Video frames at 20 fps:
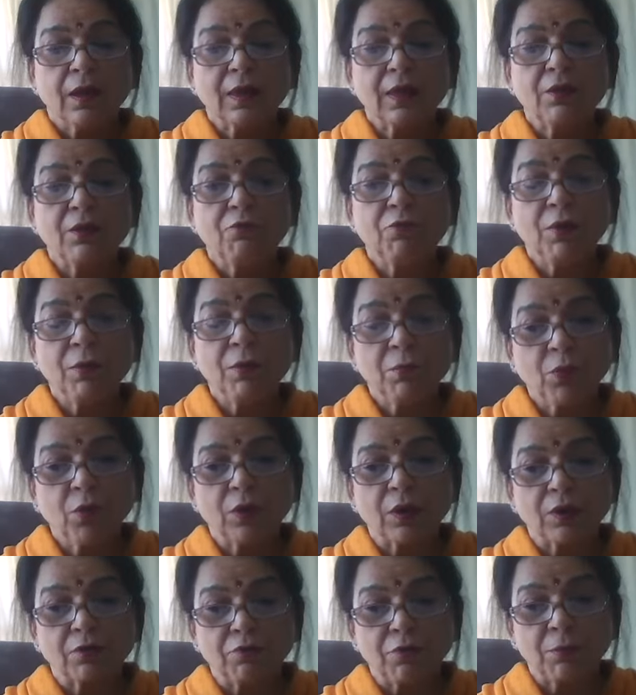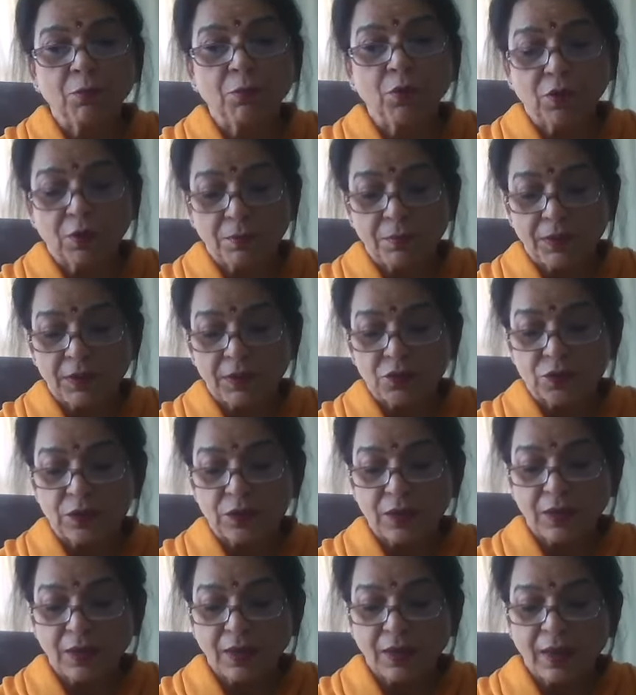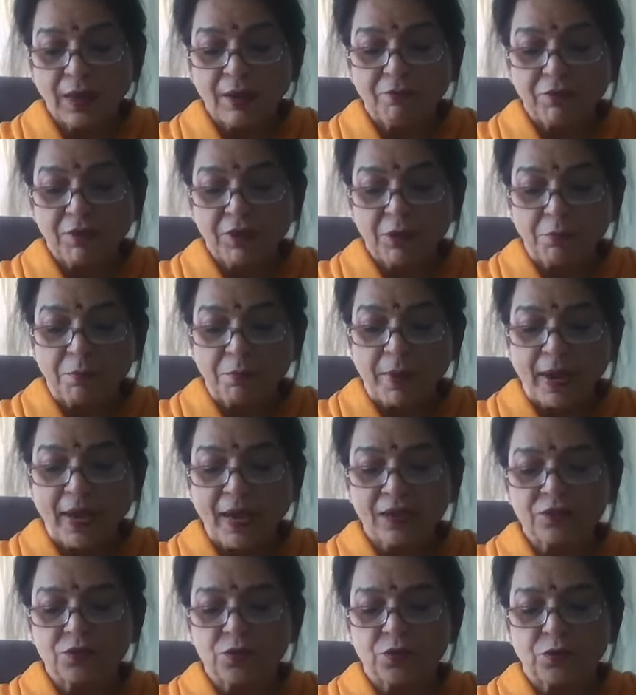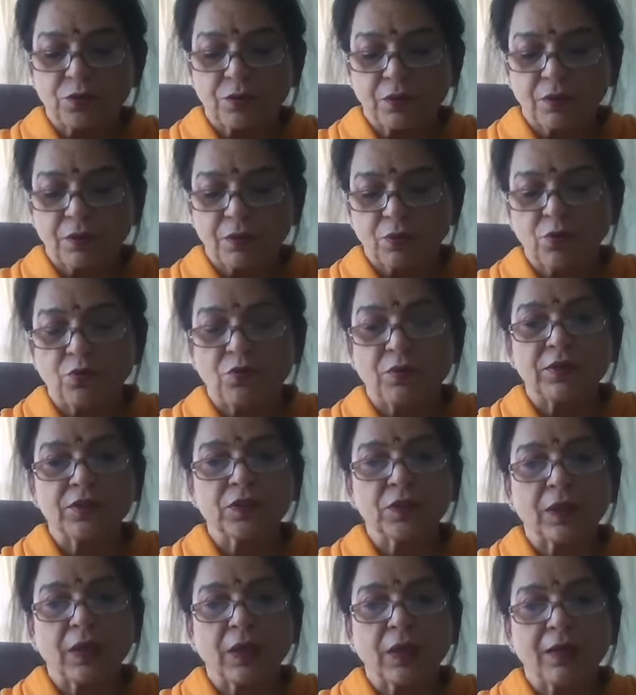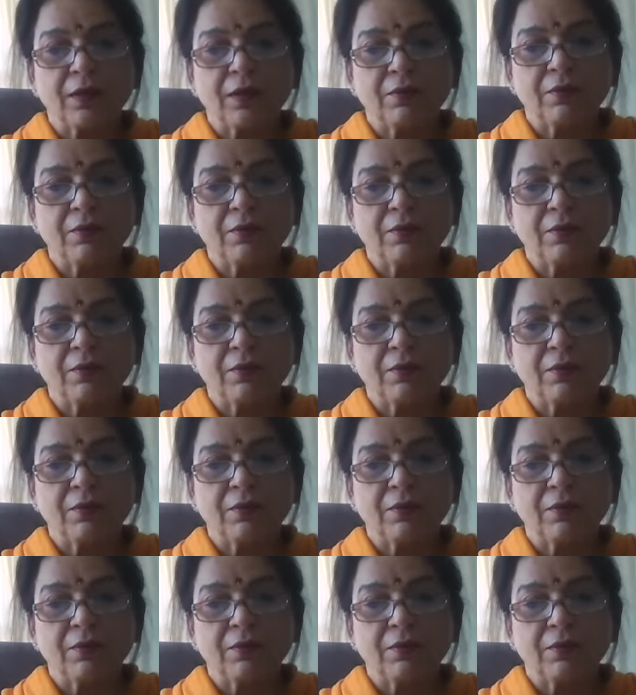like a vimukh. Vimukh means have their backs towards God.